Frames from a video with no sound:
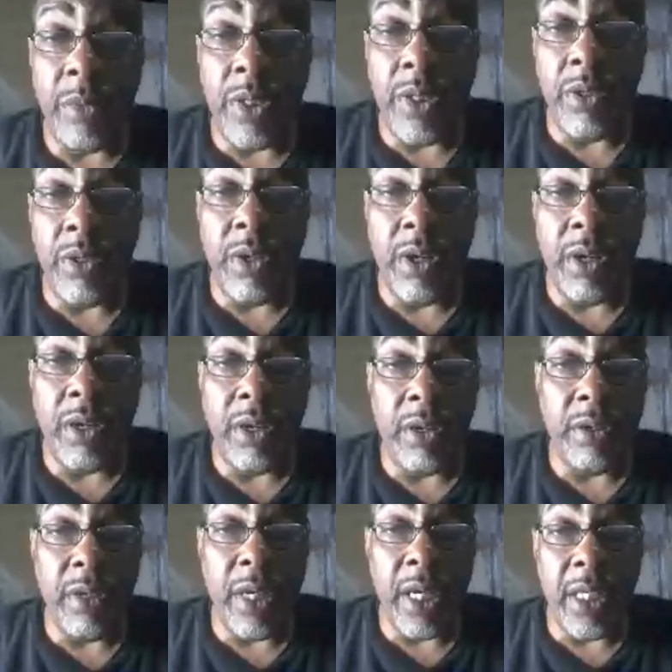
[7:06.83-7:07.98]
they would no
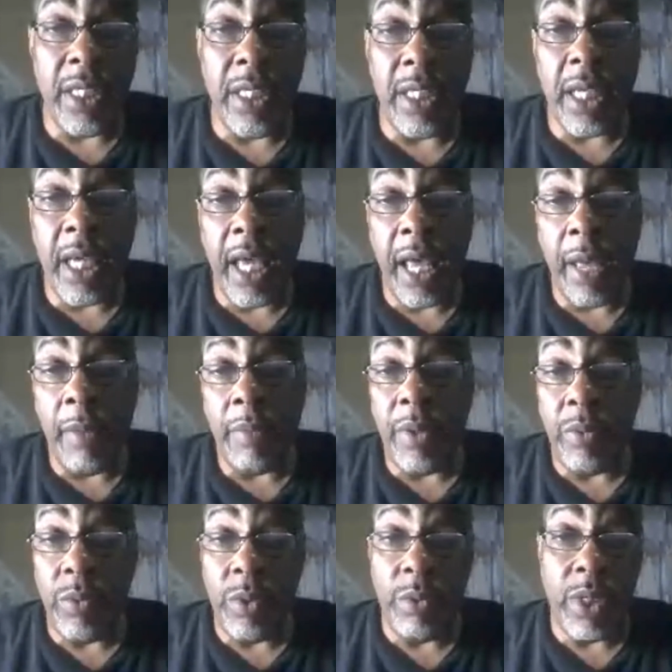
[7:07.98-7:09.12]
longer need the
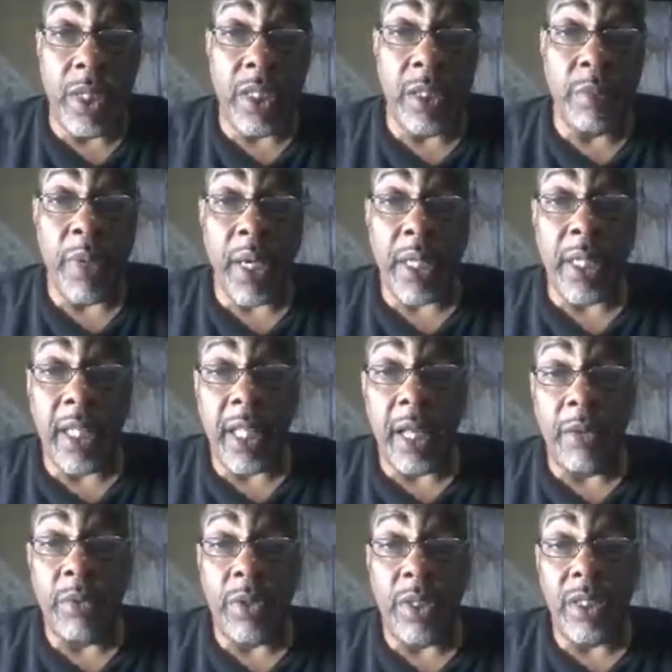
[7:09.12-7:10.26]
camp, but we would expect that
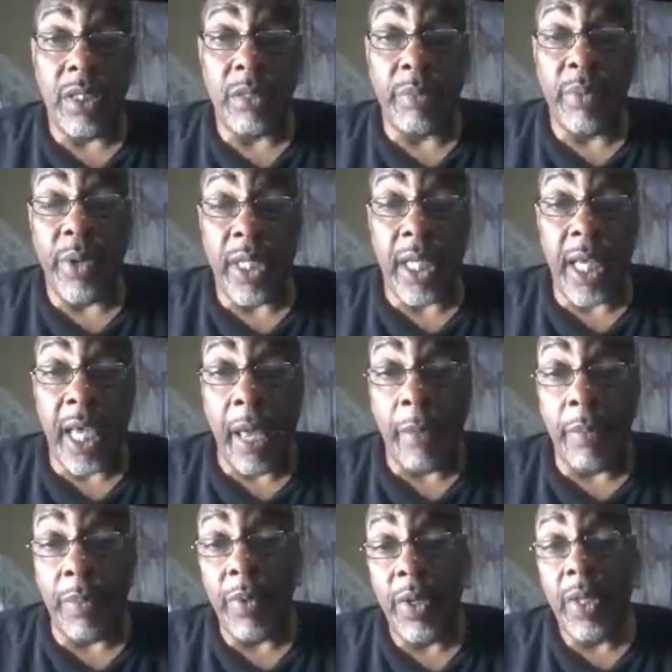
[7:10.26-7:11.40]
they would support the
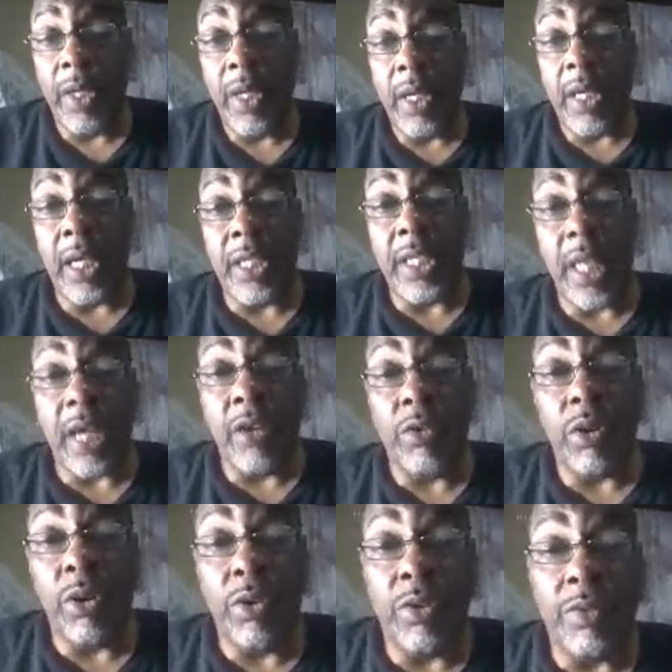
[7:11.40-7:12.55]
camp as they
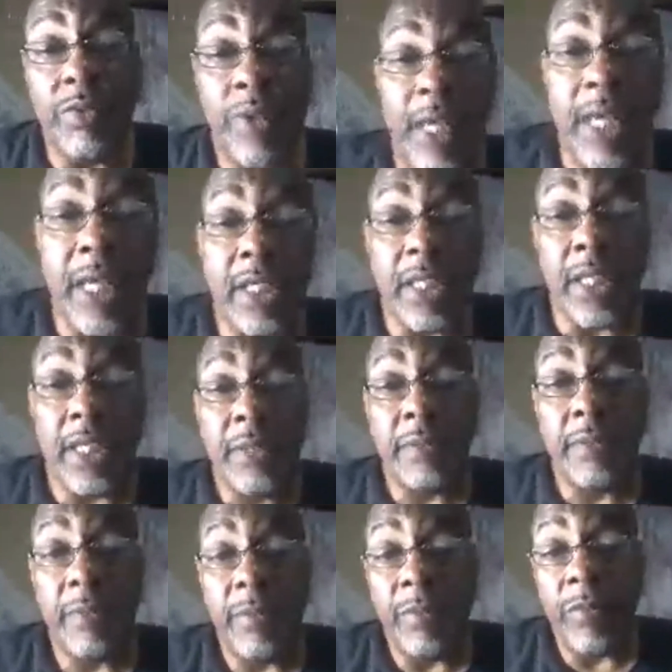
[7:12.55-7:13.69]
grow financially.
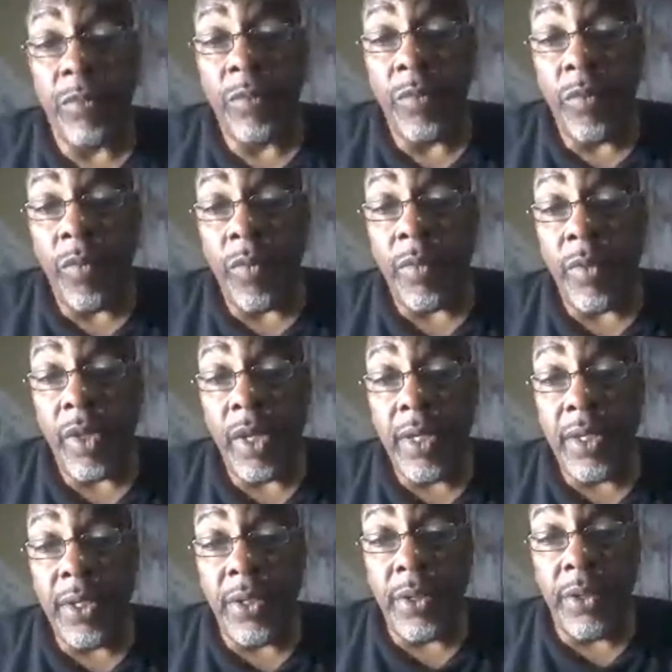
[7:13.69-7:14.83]

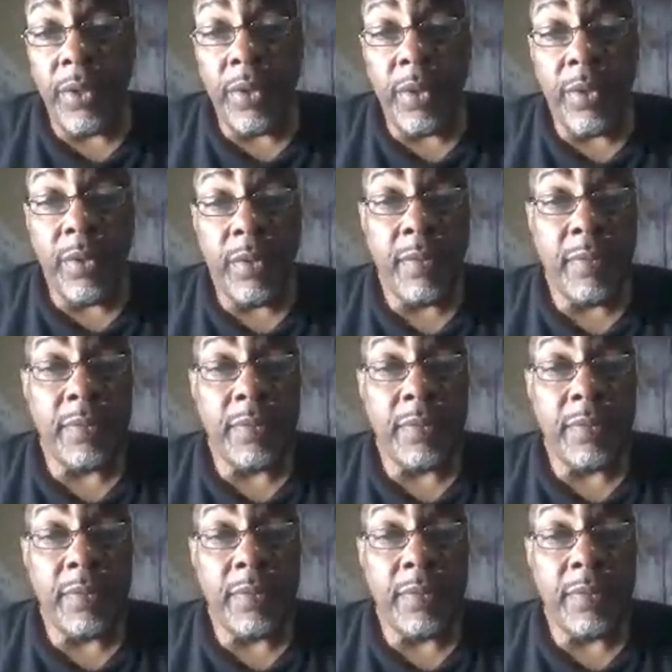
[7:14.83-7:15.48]
So,